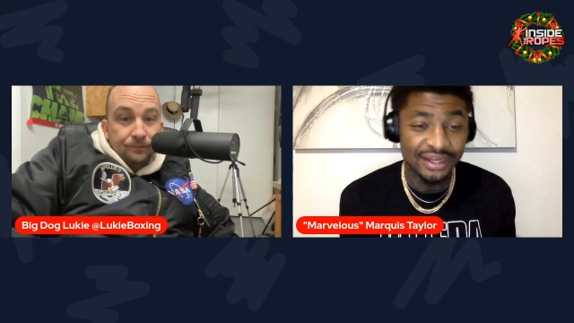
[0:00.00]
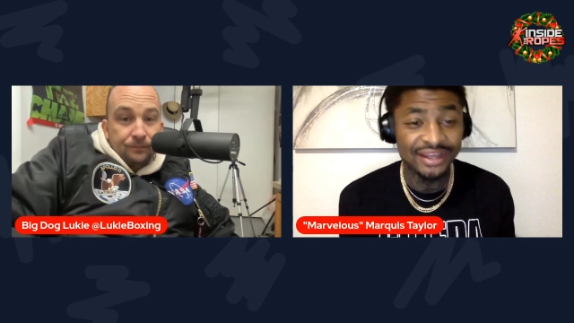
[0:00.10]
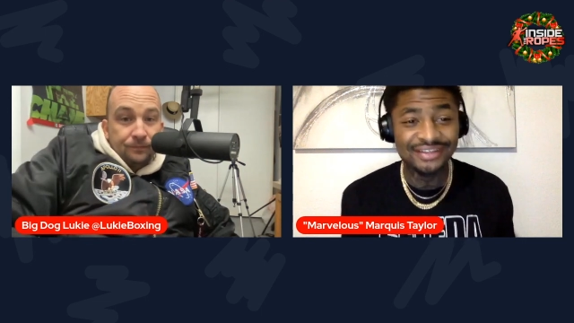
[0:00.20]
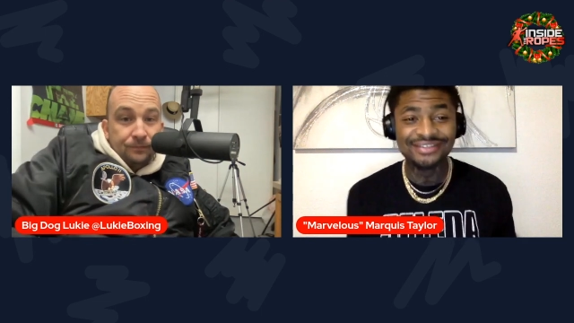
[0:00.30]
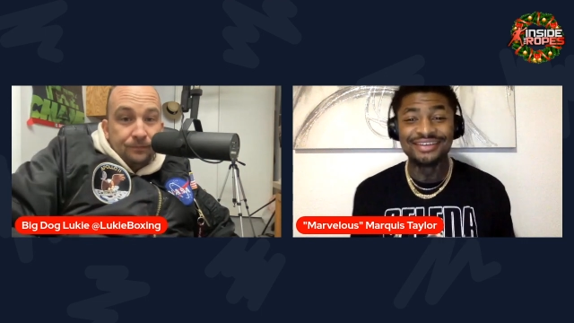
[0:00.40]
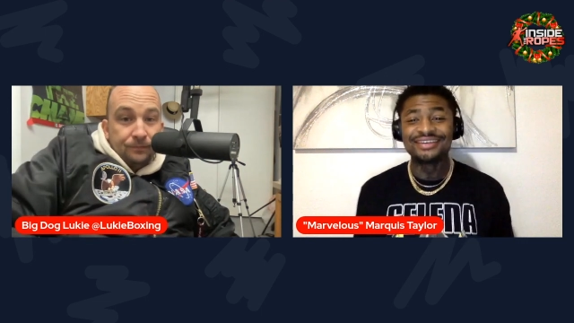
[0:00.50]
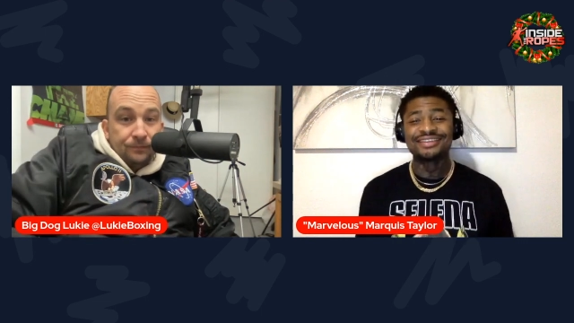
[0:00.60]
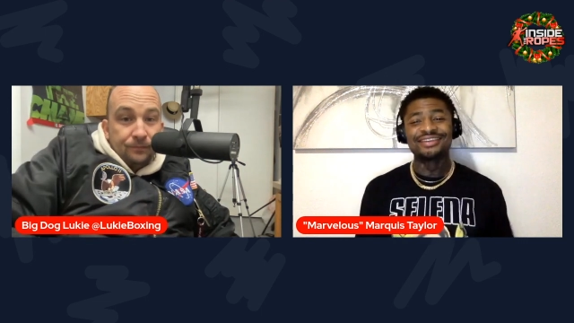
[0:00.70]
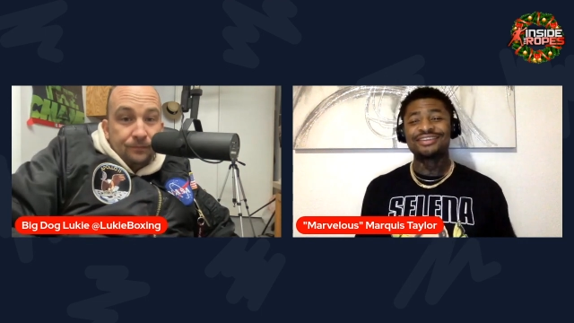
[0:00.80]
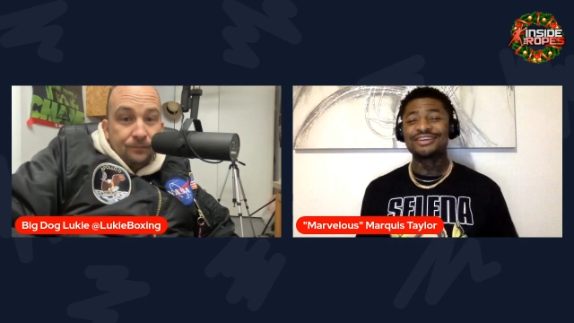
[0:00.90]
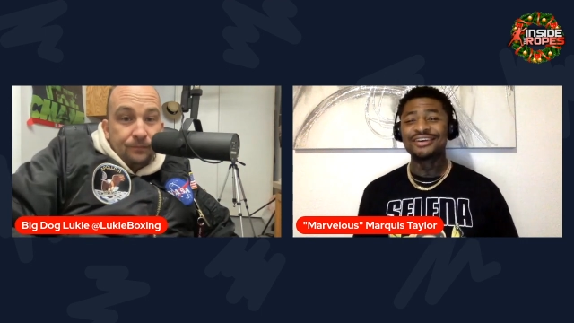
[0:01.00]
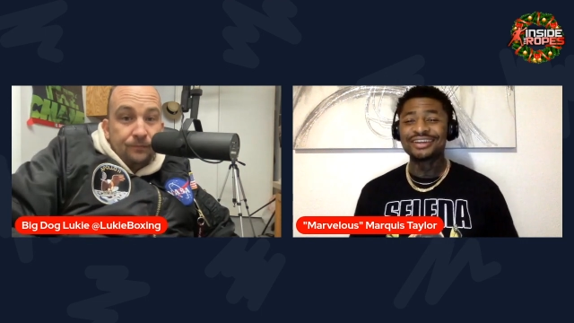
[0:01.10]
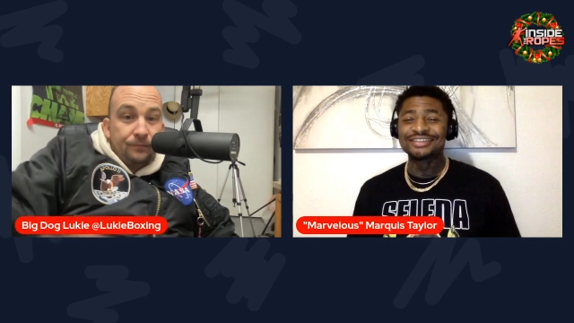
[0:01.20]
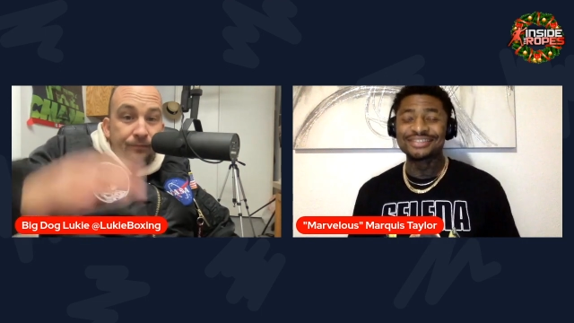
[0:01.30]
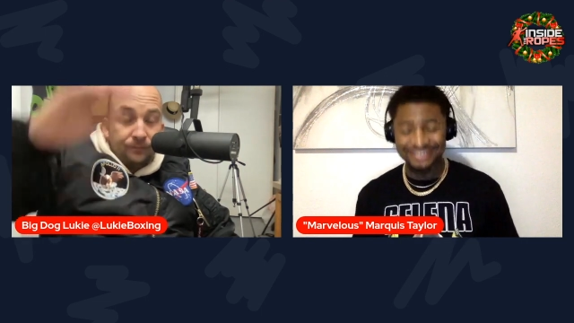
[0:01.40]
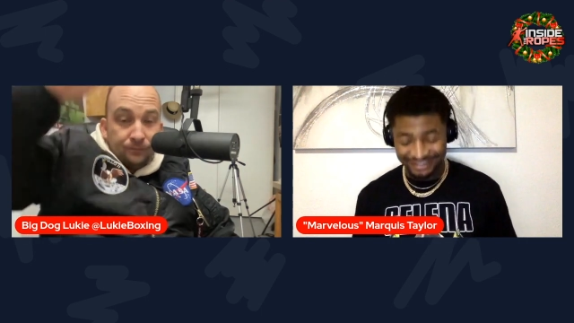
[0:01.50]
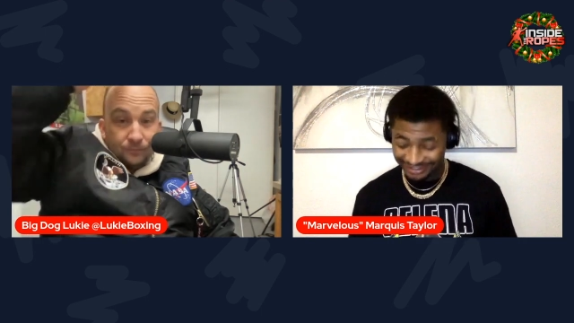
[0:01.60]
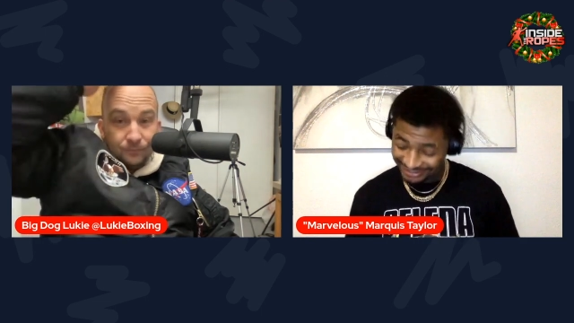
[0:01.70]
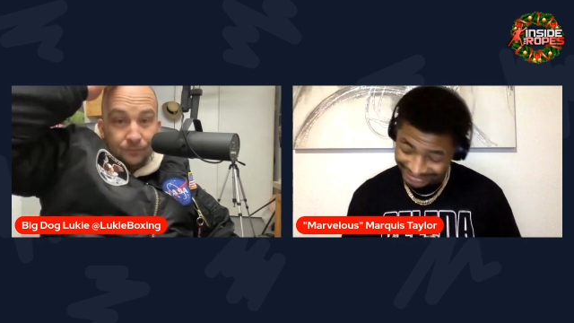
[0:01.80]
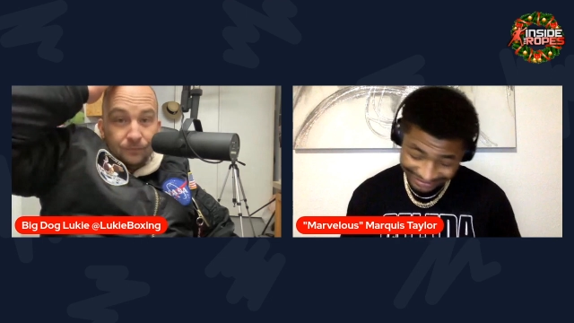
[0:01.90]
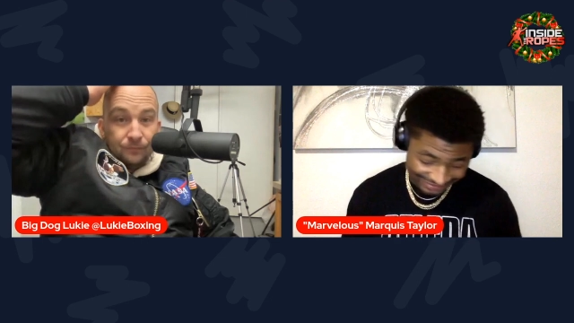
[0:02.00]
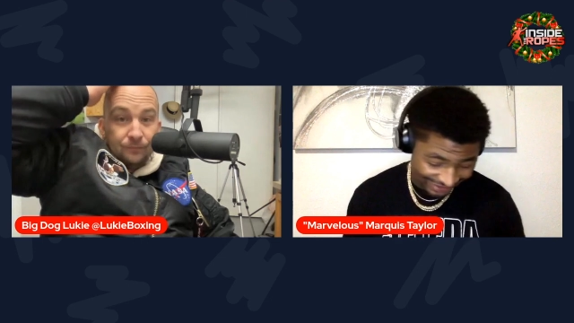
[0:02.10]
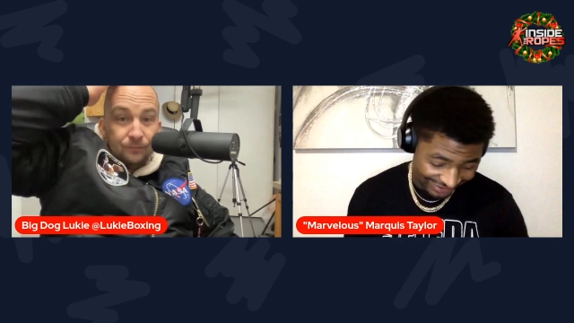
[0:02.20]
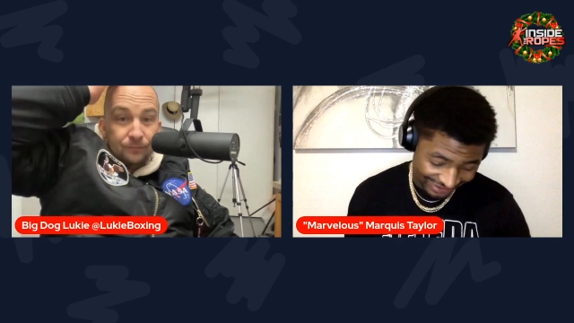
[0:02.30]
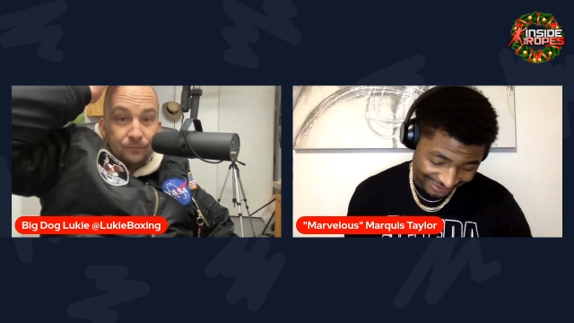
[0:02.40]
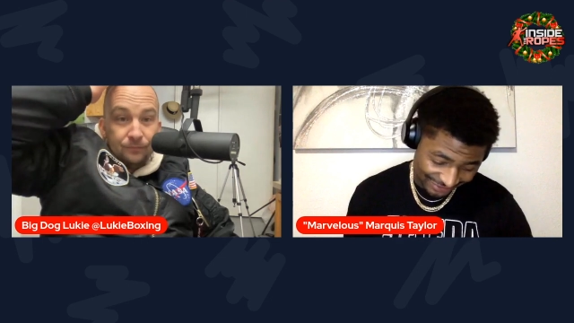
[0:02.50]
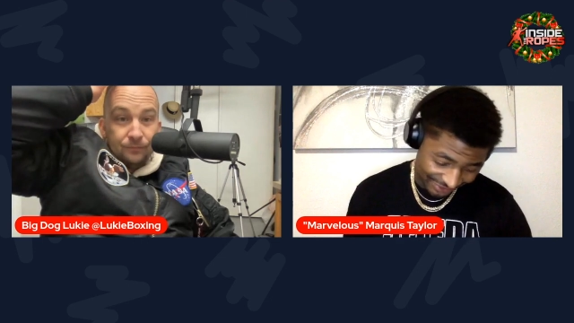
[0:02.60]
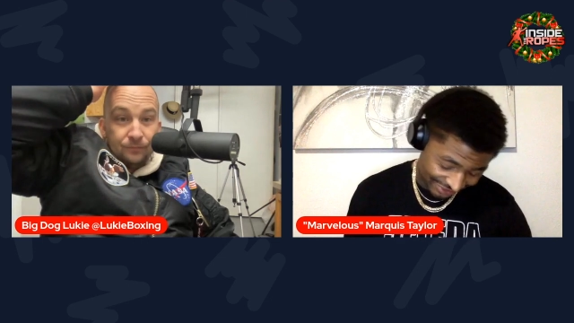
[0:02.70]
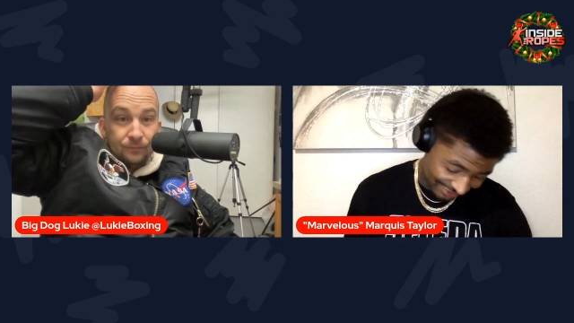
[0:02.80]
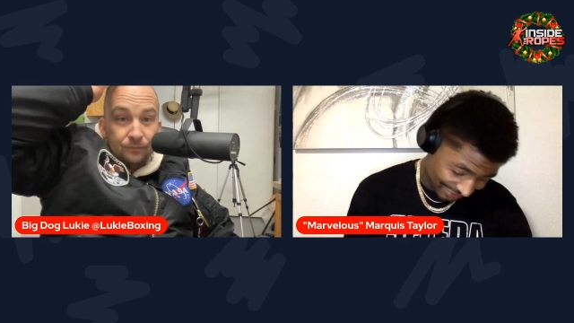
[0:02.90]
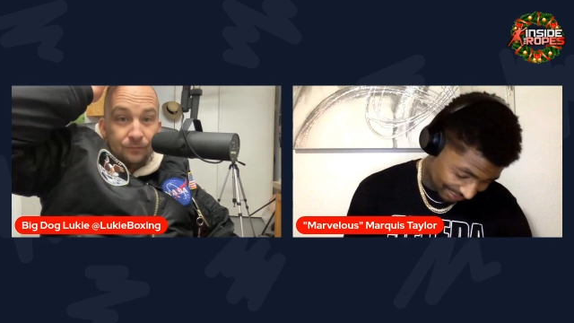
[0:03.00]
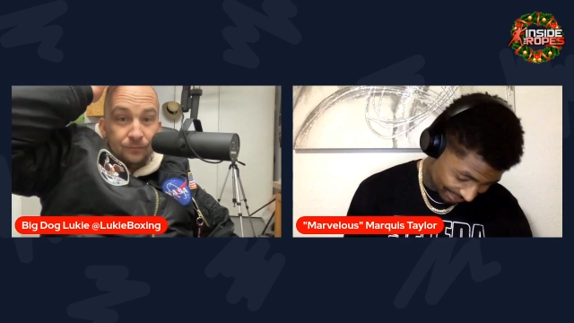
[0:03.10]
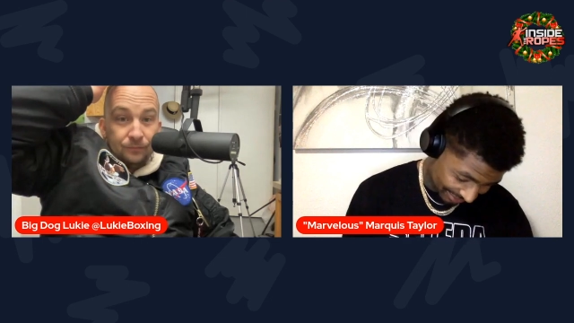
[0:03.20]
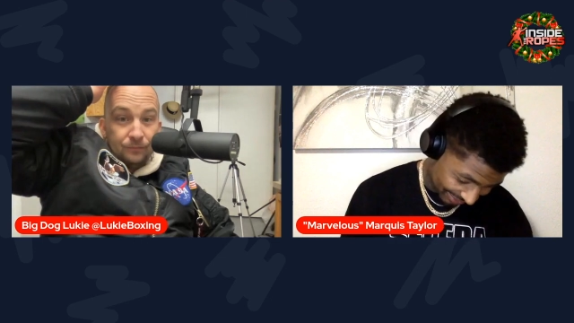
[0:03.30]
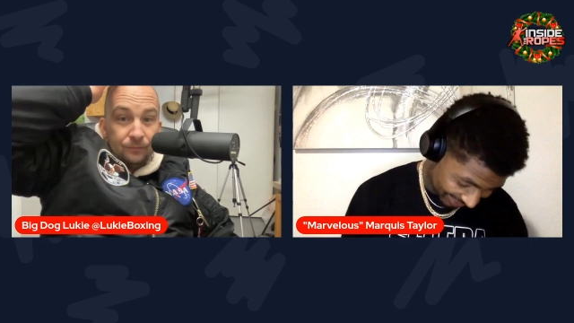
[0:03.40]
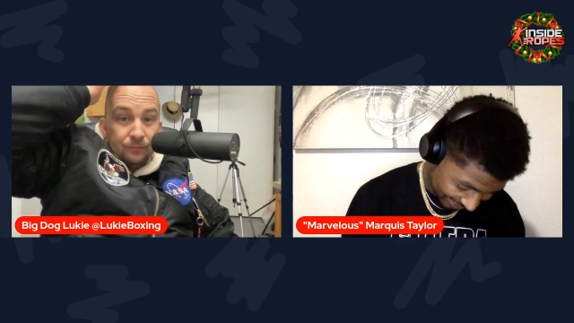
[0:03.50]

Speaker 1: and that's and you know I just it sucks that that's what you know